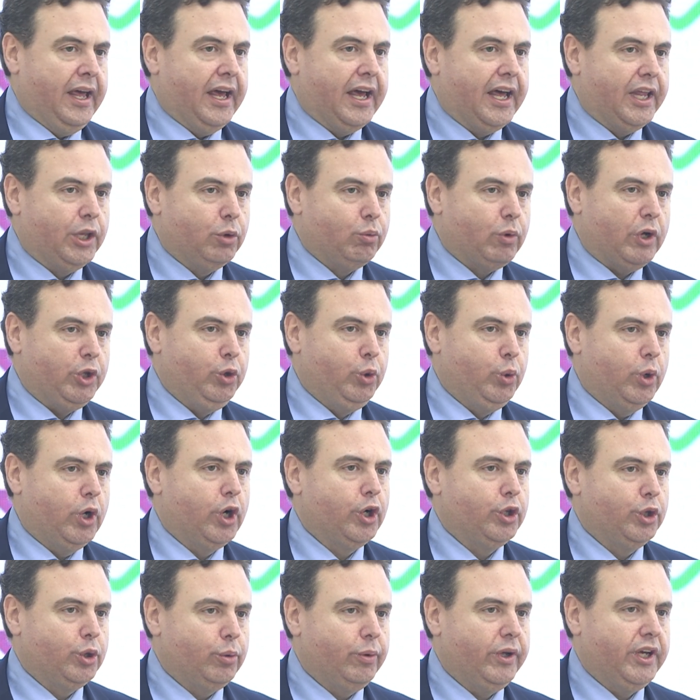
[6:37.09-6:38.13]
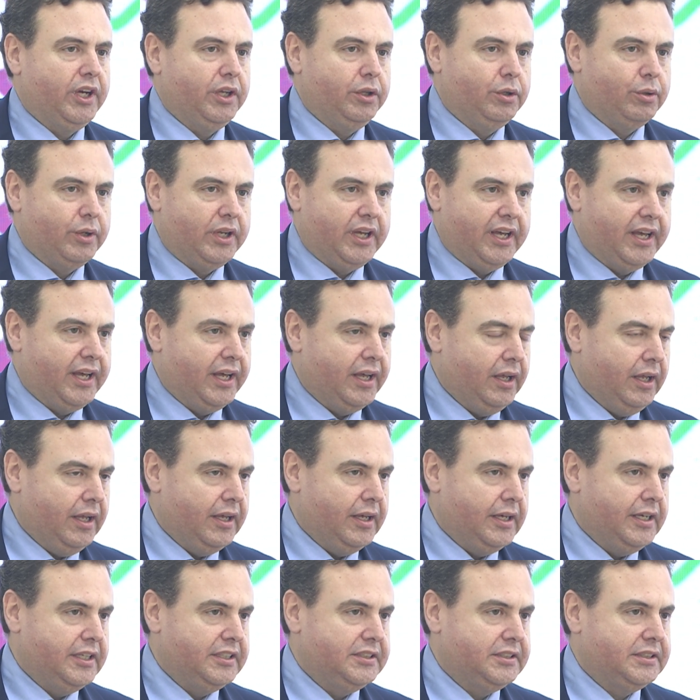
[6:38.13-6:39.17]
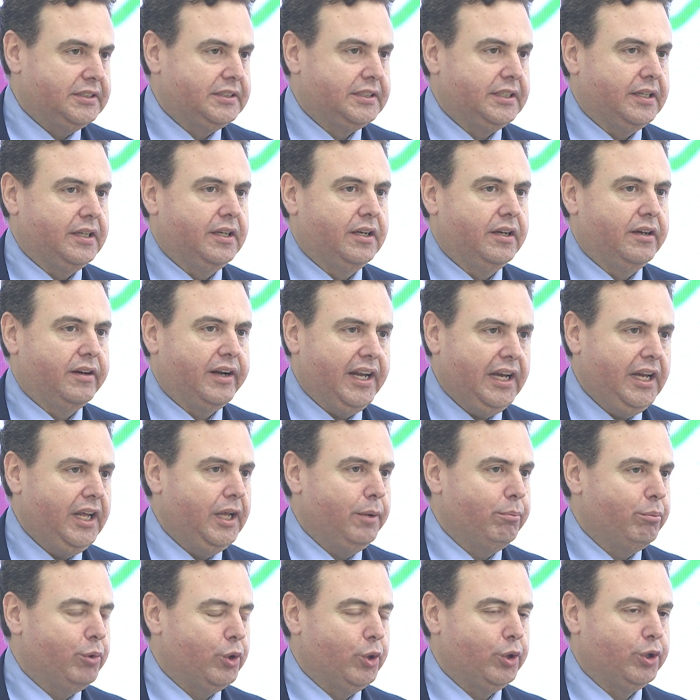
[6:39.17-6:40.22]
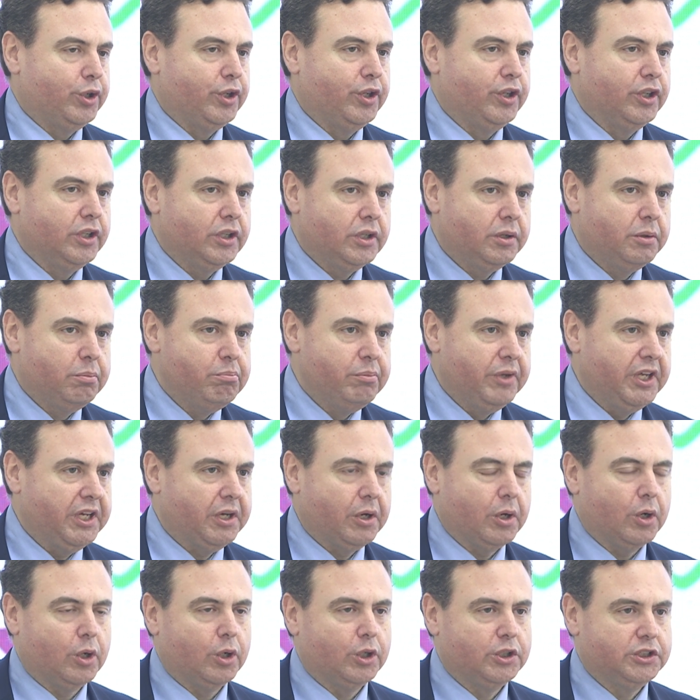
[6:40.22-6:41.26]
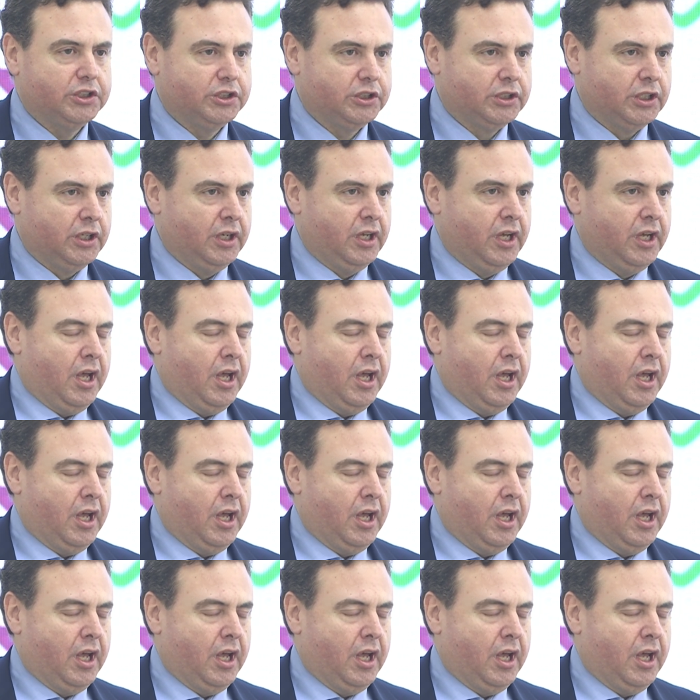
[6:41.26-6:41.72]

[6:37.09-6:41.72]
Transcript: and what you are doing today is really important because